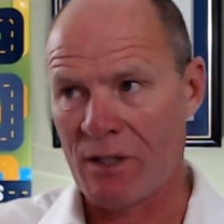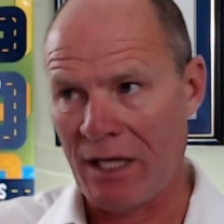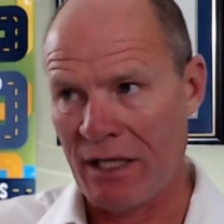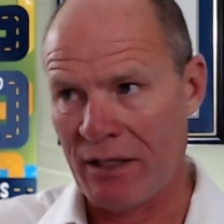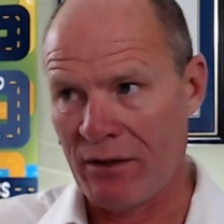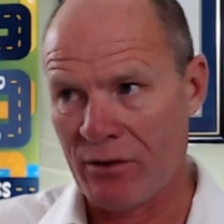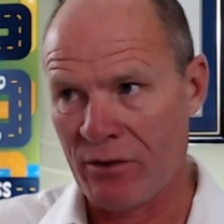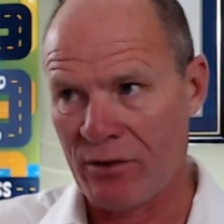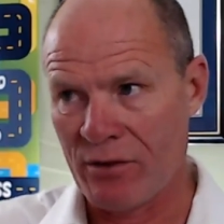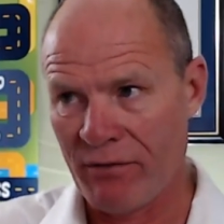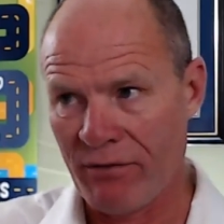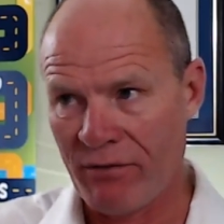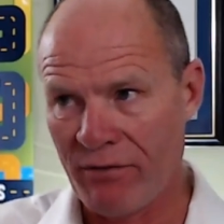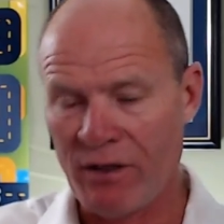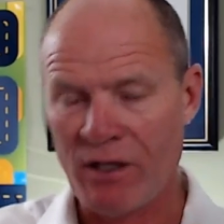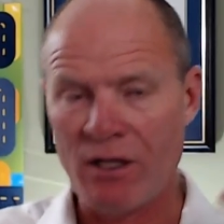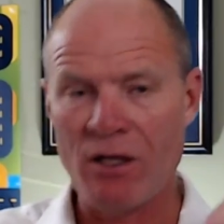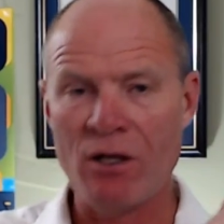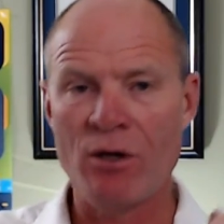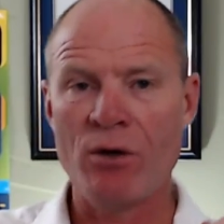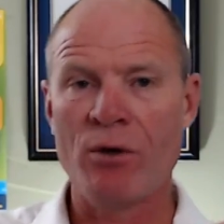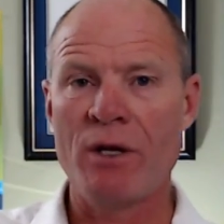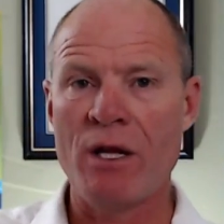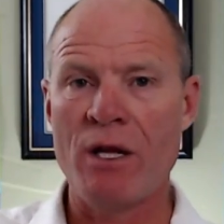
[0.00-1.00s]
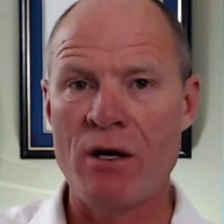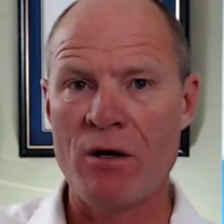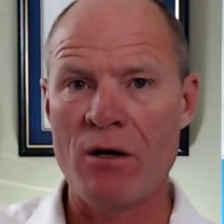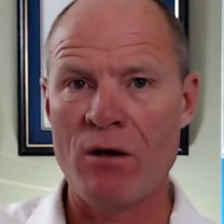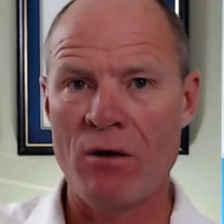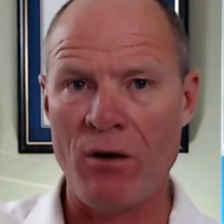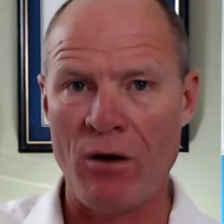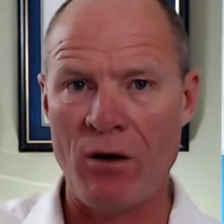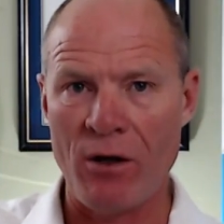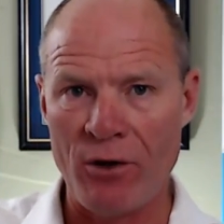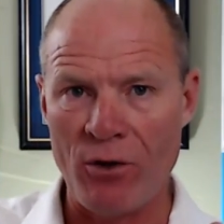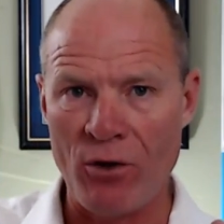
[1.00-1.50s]
And there's a video
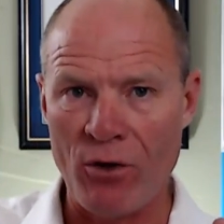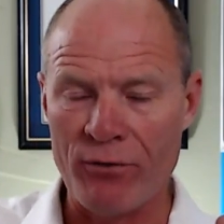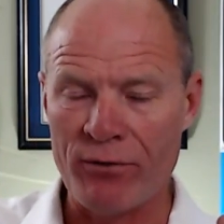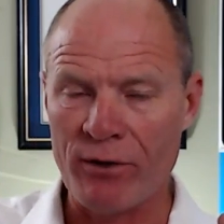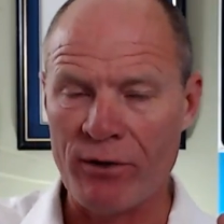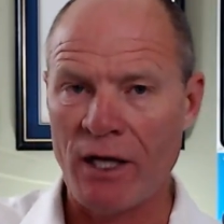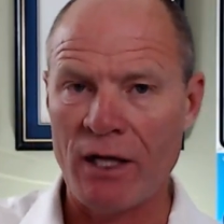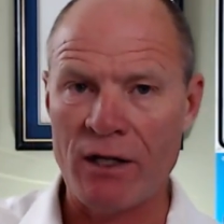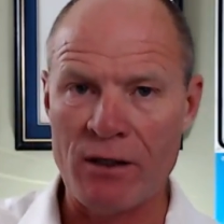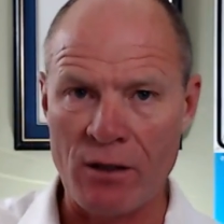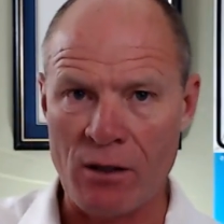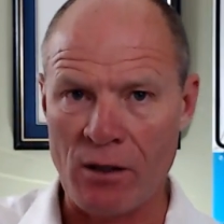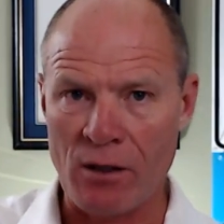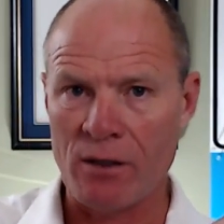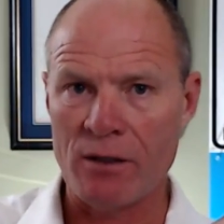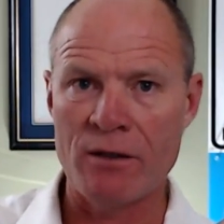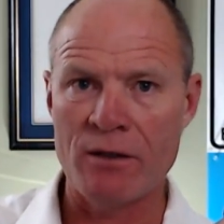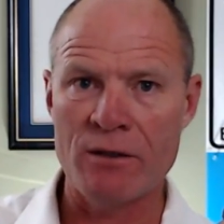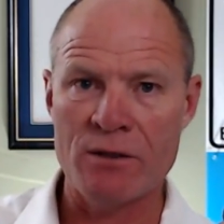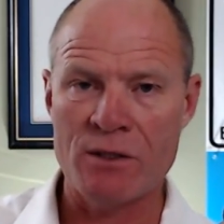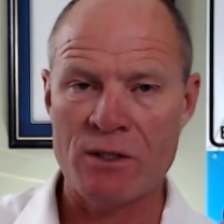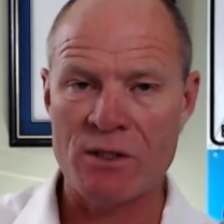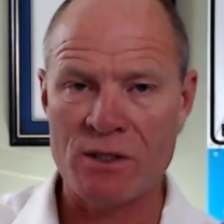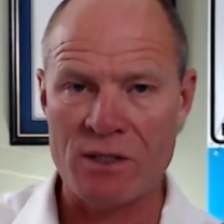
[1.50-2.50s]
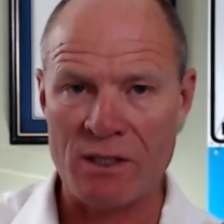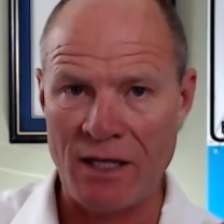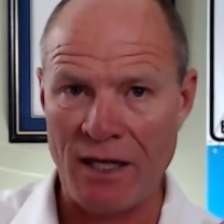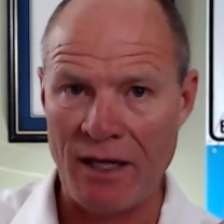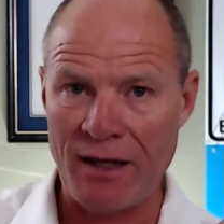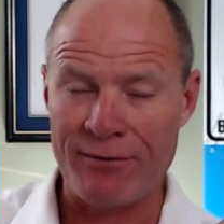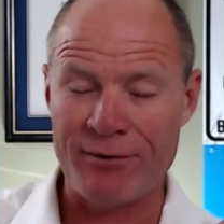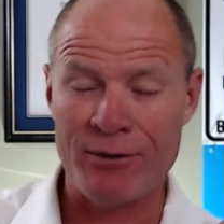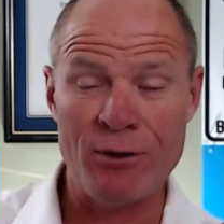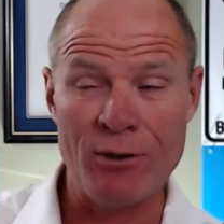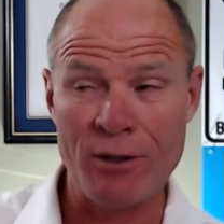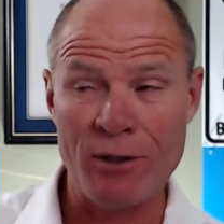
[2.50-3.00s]
here on overhead clearances, and
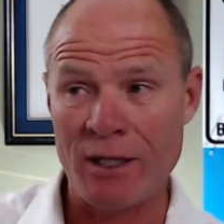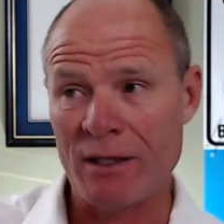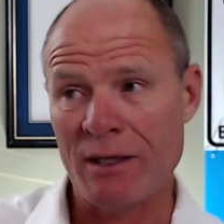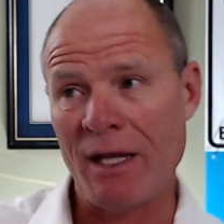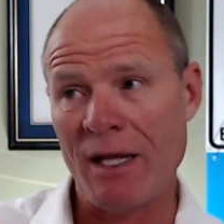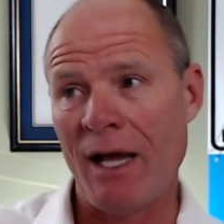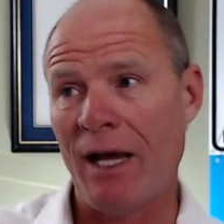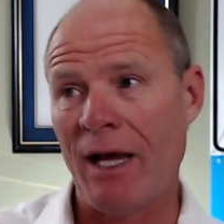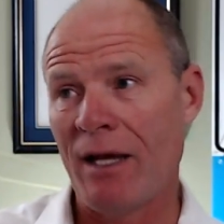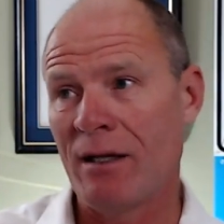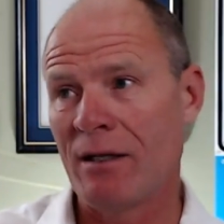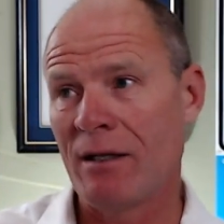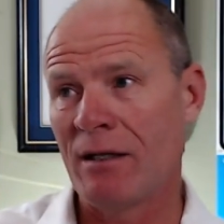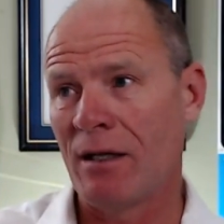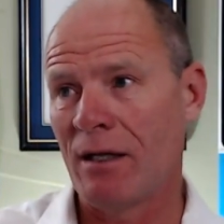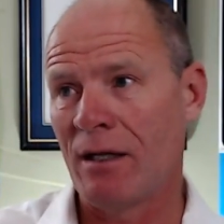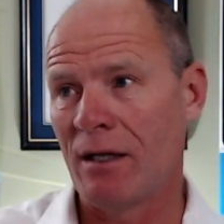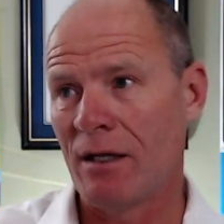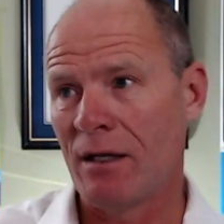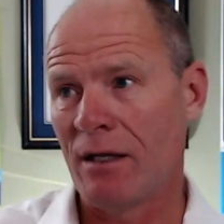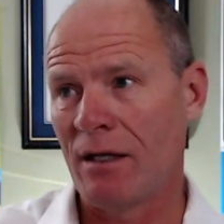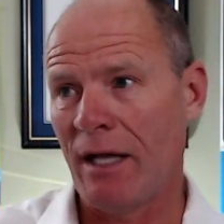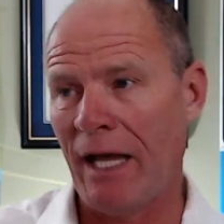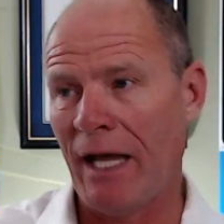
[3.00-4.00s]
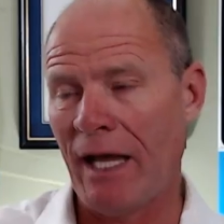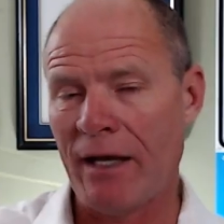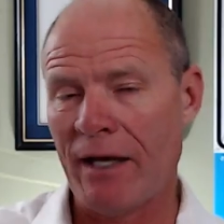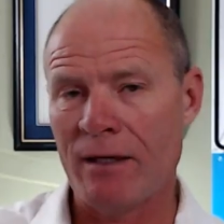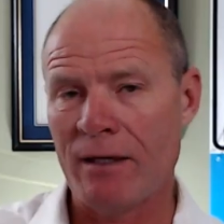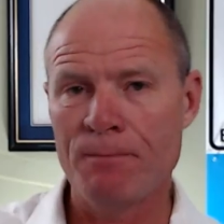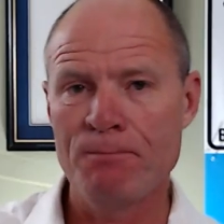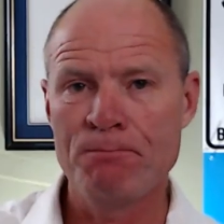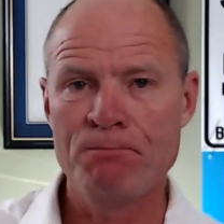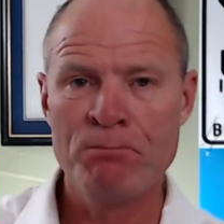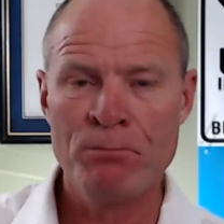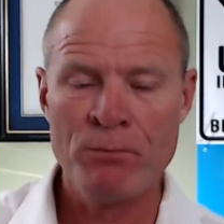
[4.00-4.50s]
have a look at that,
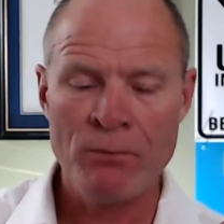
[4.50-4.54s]
Adam.